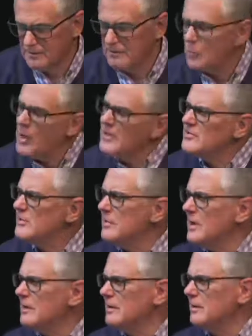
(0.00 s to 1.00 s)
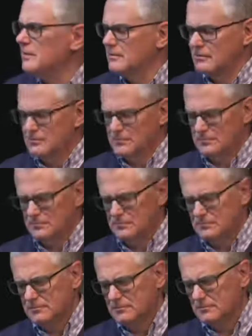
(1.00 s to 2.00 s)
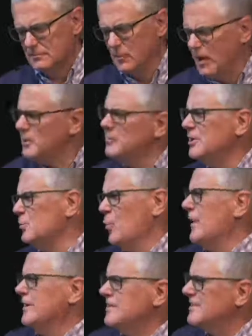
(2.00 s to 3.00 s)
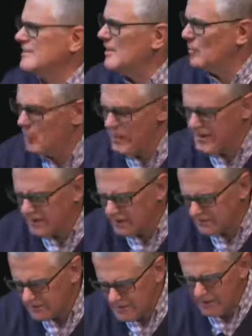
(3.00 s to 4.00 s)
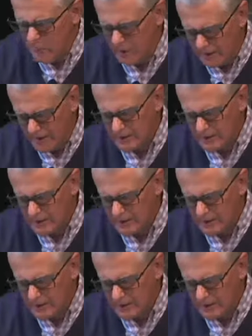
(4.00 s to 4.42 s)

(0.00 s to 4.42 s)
Why does it matter? Why do we need witnesses at a wedding anyway?